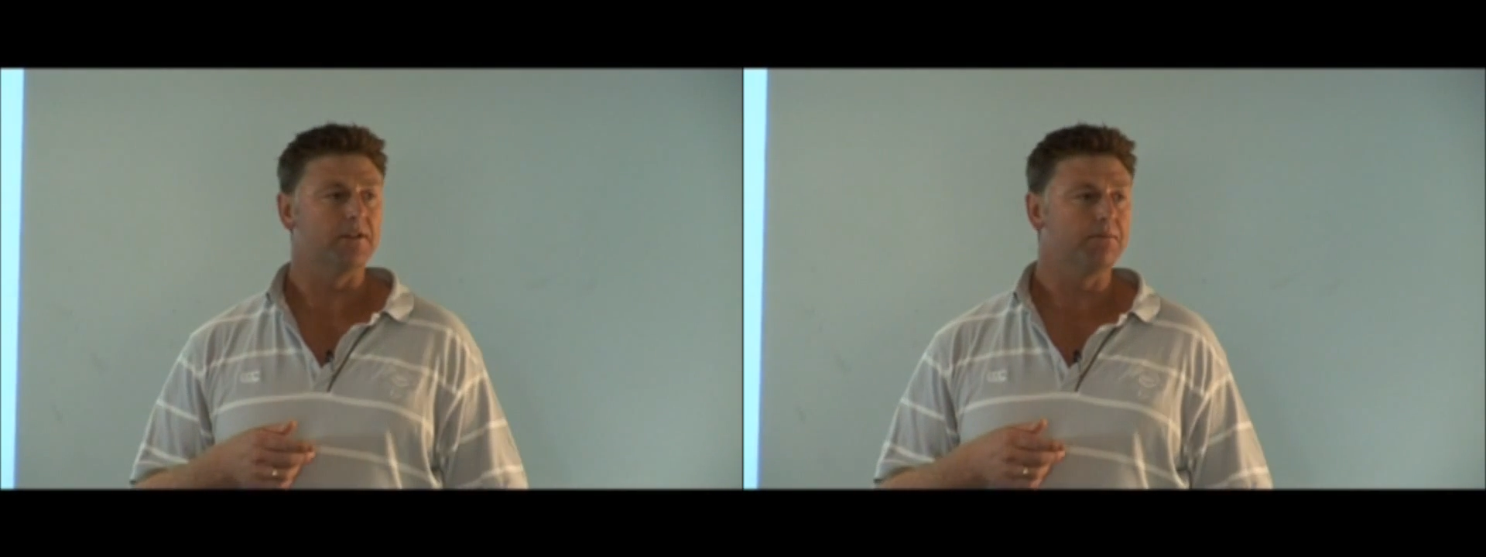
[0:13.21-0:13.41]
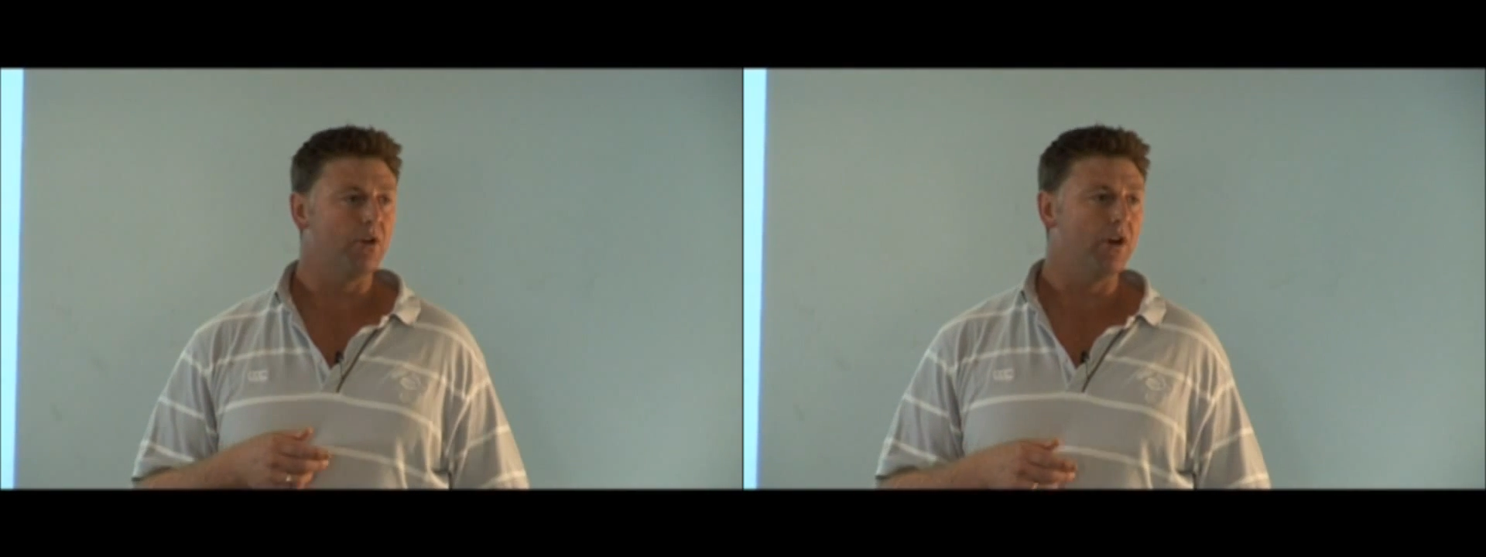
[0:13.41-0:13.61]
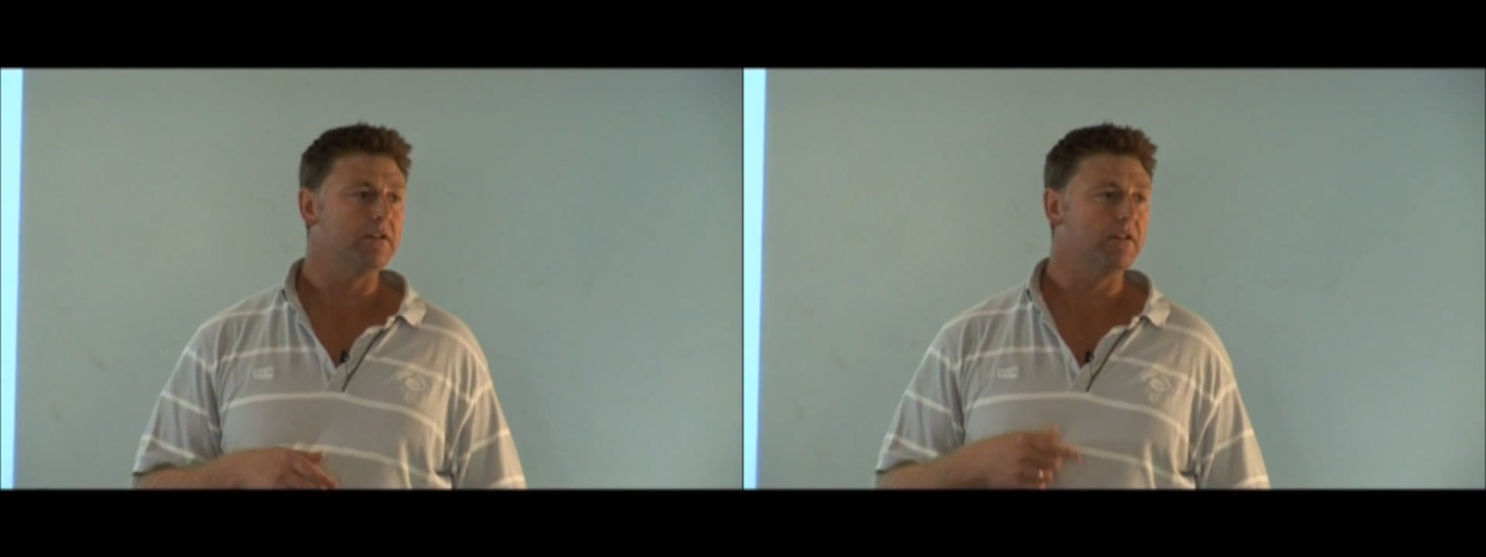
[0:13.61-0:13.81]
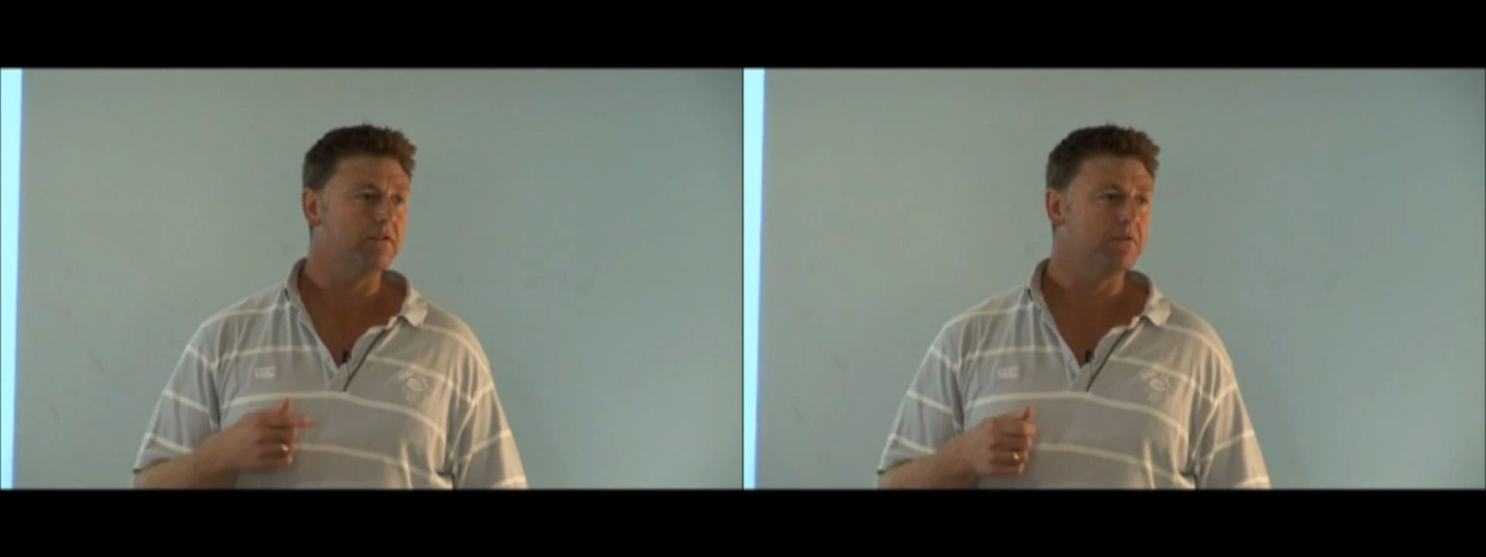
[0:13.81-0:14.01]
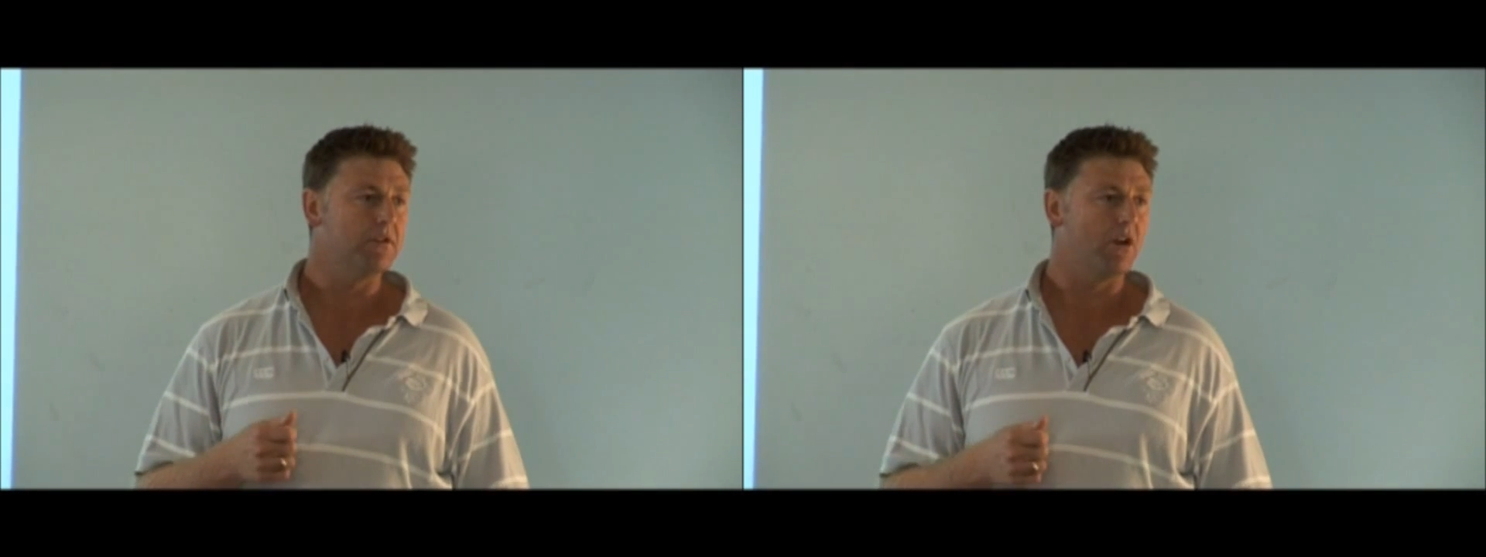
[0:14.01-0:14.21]
surprise that
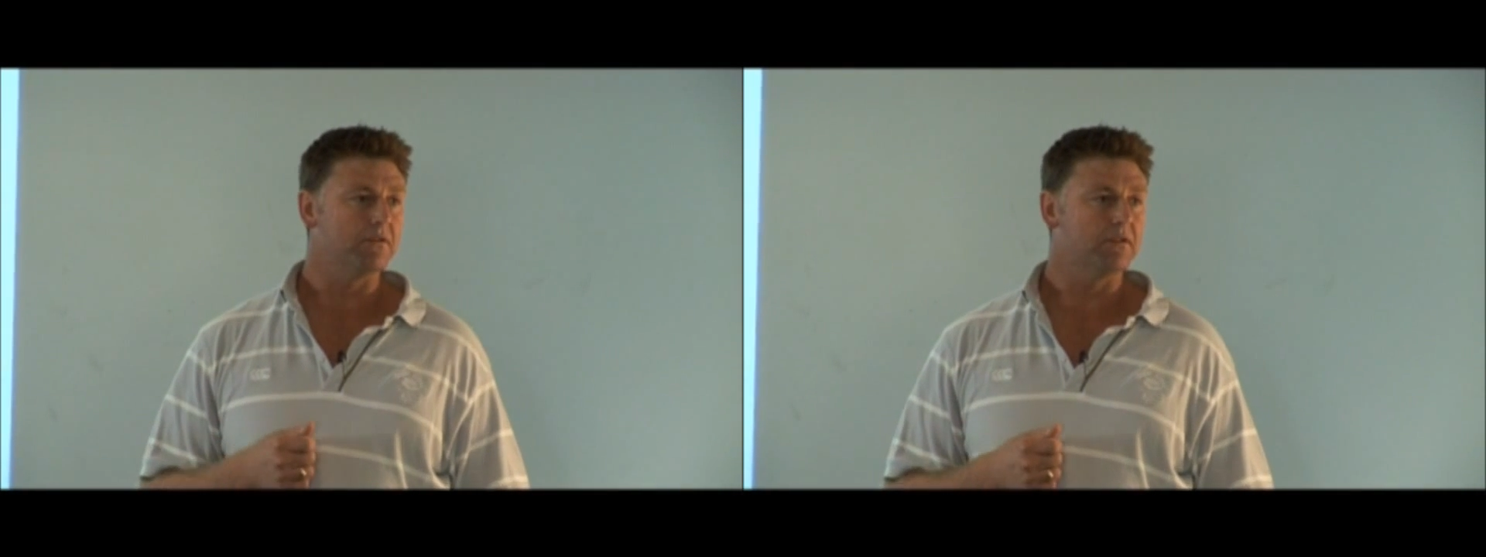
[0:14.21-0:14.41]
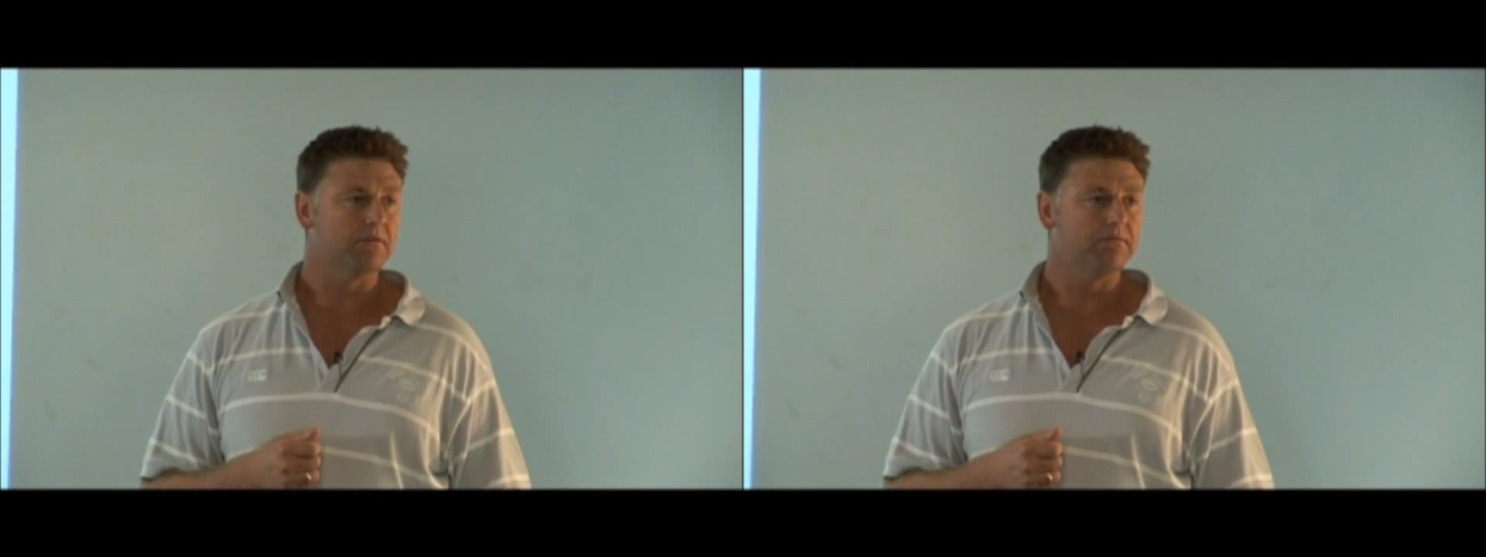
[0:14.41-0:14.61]
the results